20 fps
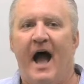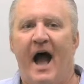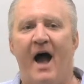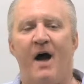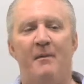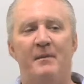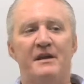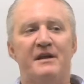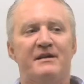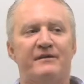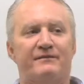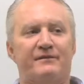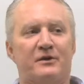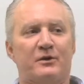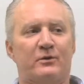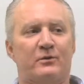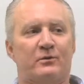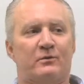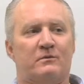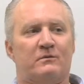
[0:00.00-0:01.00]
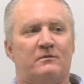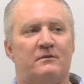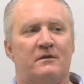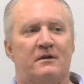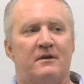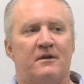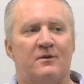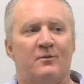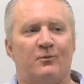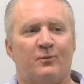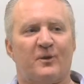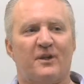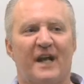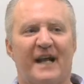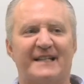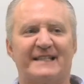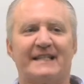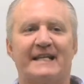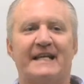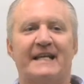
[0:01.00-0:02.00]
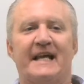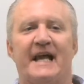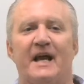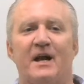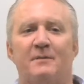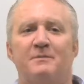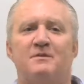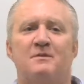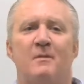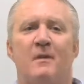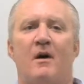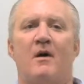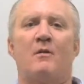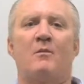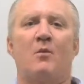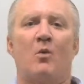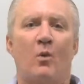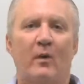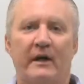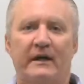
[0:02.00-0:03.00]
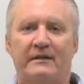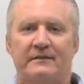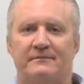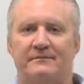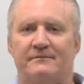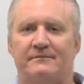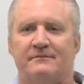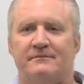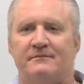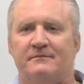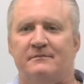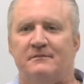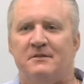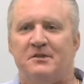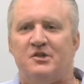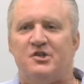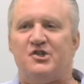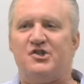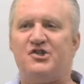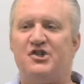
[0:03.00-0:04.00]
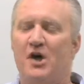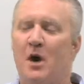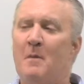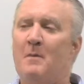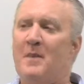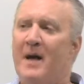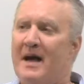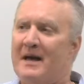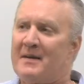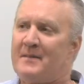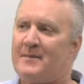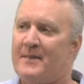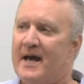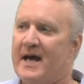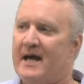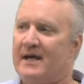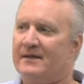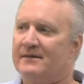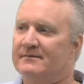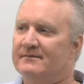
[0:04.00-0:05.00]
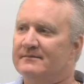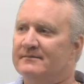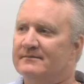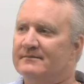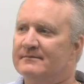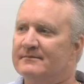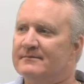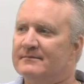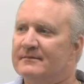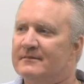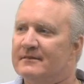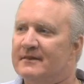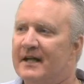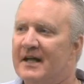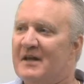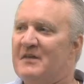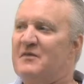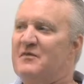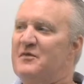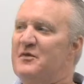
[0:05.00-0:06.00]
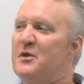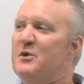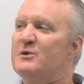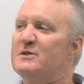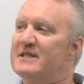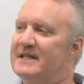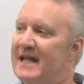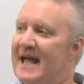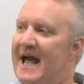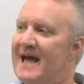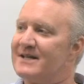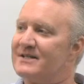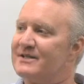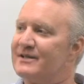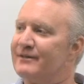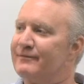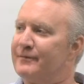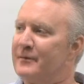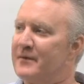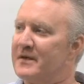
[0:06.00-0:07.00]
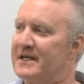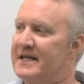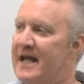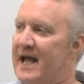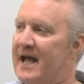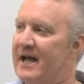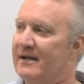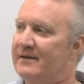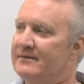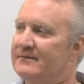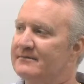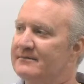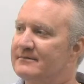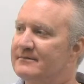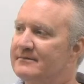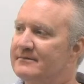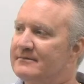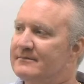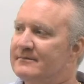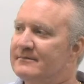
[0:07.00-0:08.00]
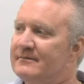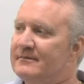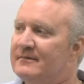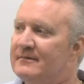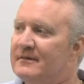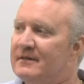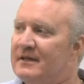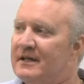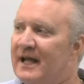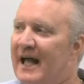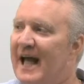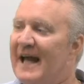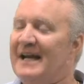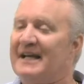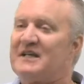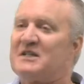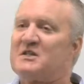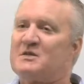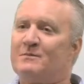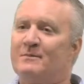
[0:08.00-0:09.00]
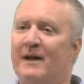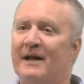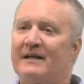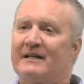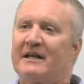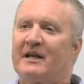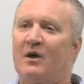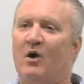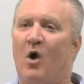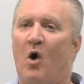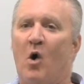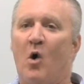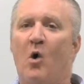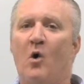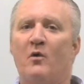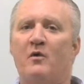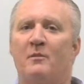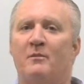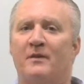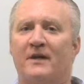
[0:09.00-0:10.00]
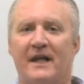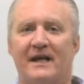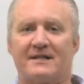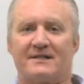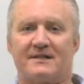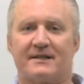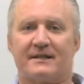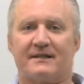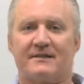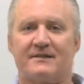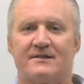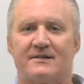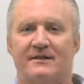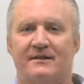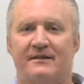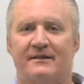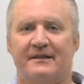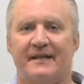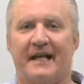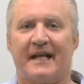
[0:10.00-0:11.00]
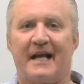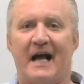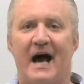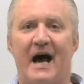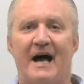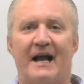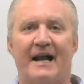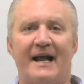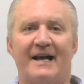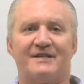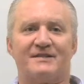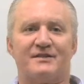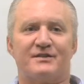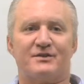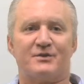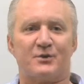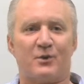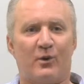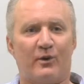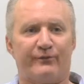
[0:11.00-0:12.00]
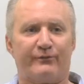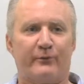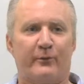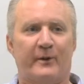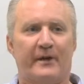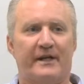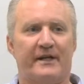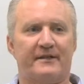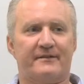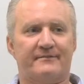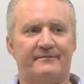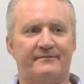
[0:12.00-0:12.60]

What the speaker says: How many of you would like to get up tomorrow morning, jump out of bed, enthusiastic for the day, and expecting all the blessings that God has in store for you?